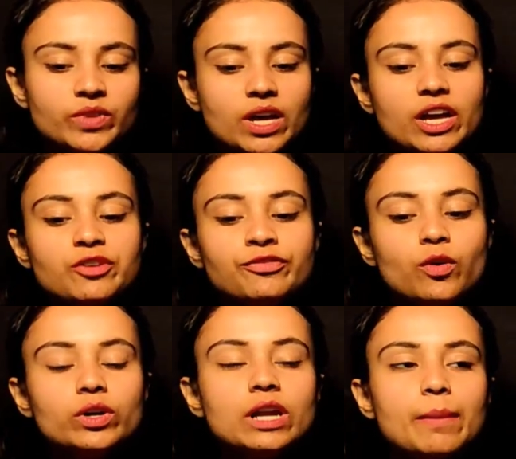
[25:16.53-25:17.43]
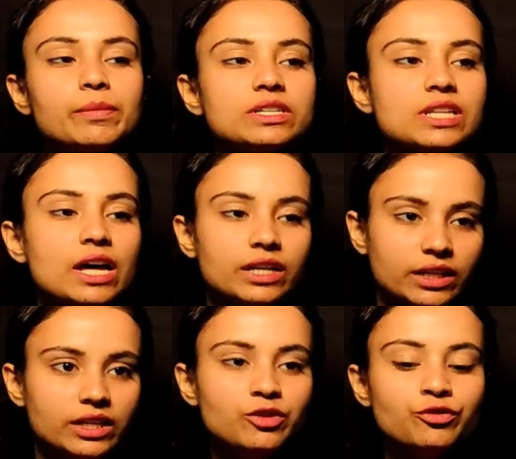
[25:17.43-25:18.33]
Here 4 numbers are
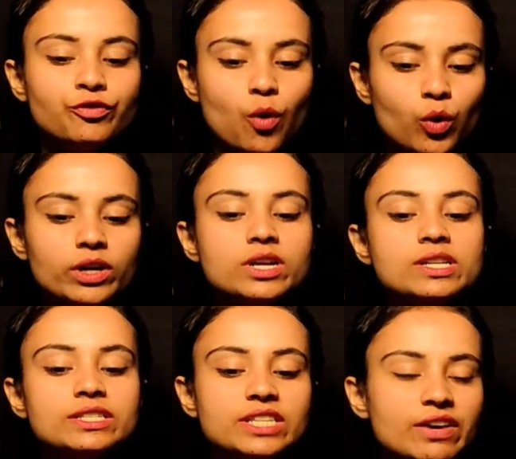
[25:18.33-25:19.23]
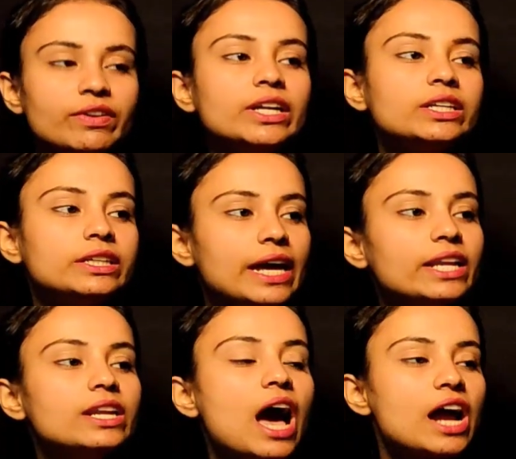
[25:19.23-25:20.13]
written: 4, 7,
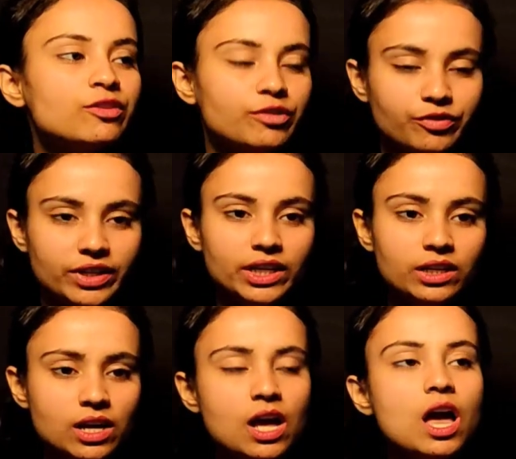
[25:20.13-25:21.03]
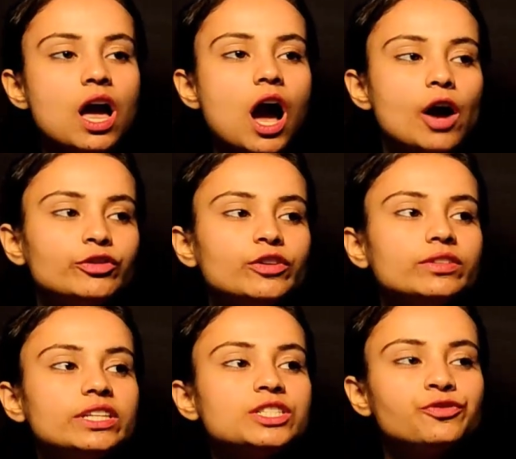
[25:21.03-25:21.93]
10 and 15. Out of
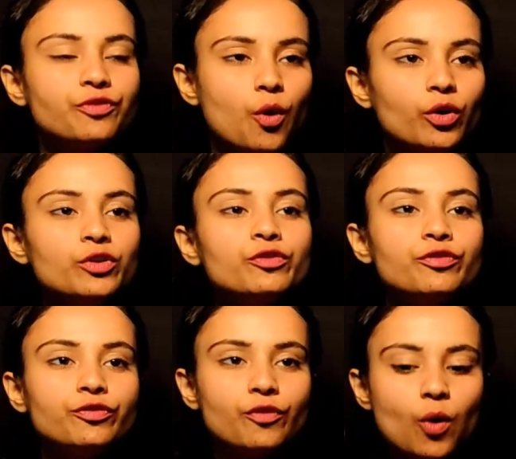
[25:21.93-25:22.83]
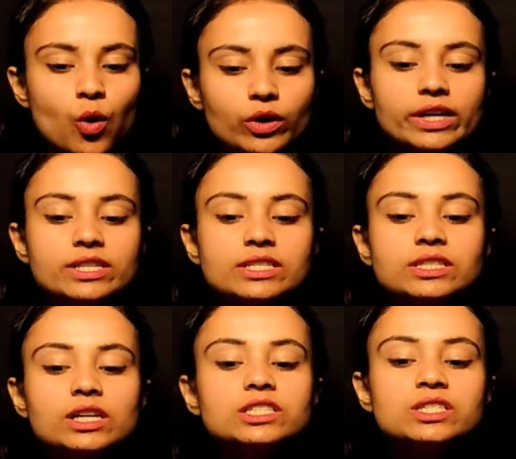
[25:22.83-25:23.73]
these 4, 4 is
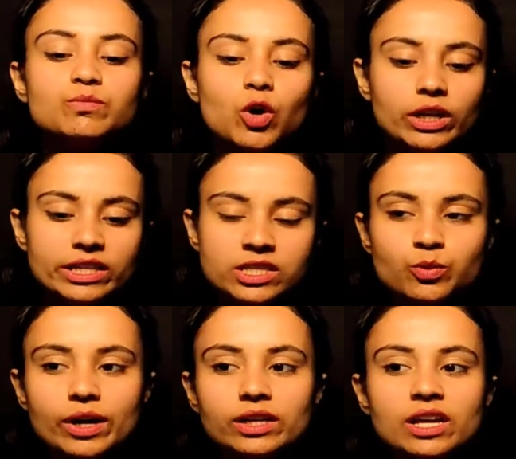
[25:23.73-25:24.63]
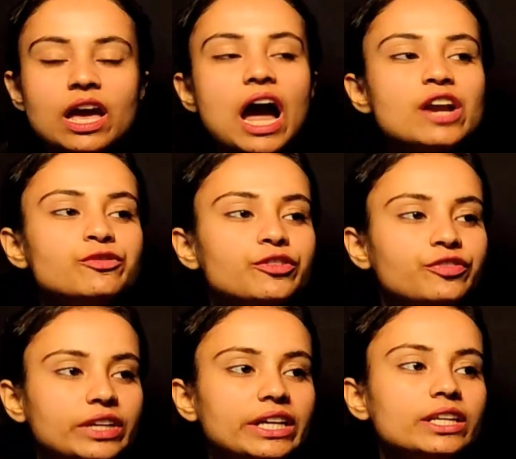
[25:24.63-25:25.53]
the smallest one and 15
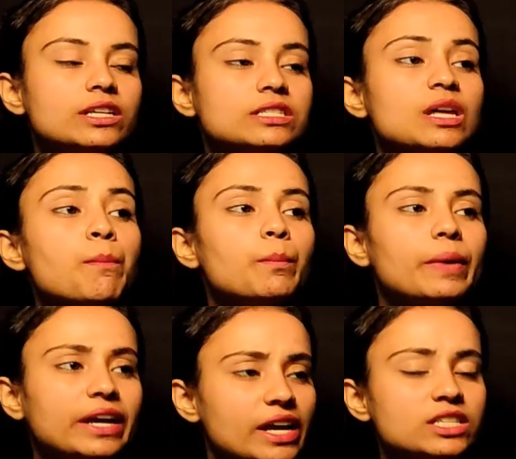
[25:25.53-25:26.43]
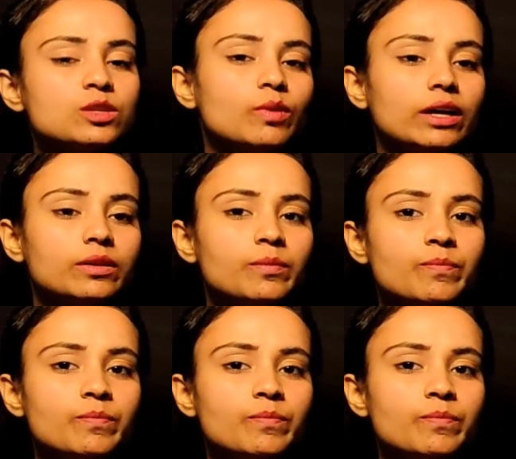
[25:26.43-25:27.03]
is the biggest one.